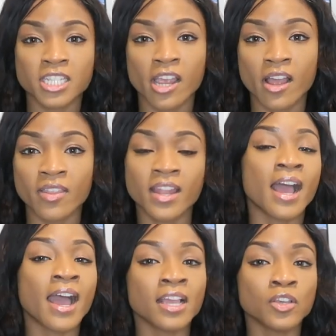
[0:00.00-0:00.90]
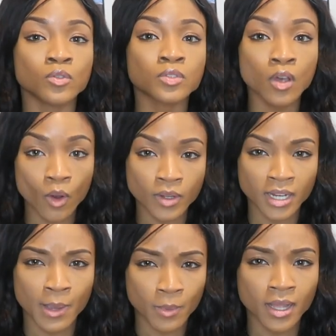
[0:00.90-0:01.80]
share that I use
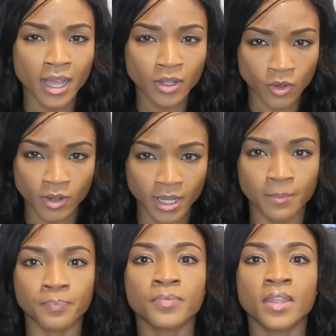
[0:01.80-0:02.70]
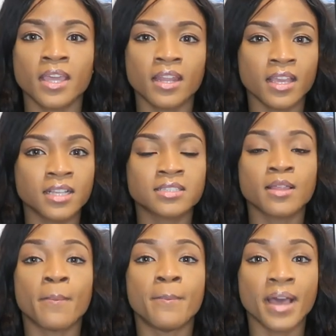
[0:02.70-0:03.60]
coconut apricot cream. It is
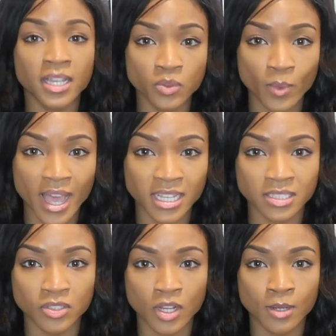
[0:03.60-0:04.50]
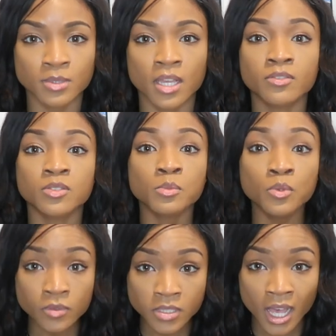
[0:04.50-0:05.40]
the best wax in terms of
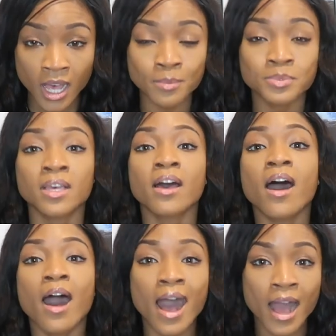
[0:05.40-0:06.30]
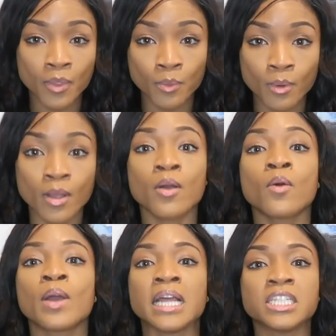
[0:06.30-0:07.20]
smooth tops, hot
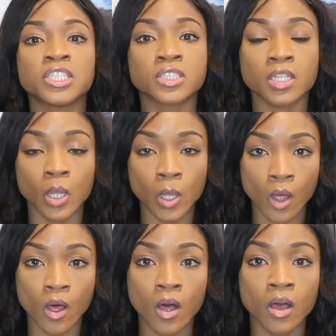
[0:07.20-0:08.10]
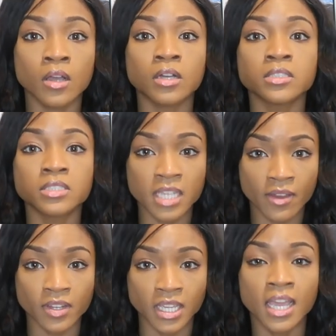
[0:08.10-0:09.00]
throw, and just
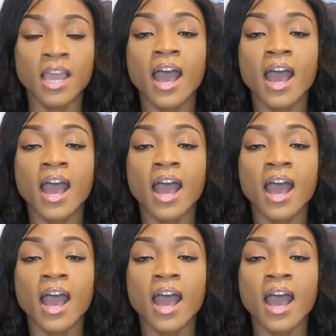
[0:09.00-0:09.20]
longevity.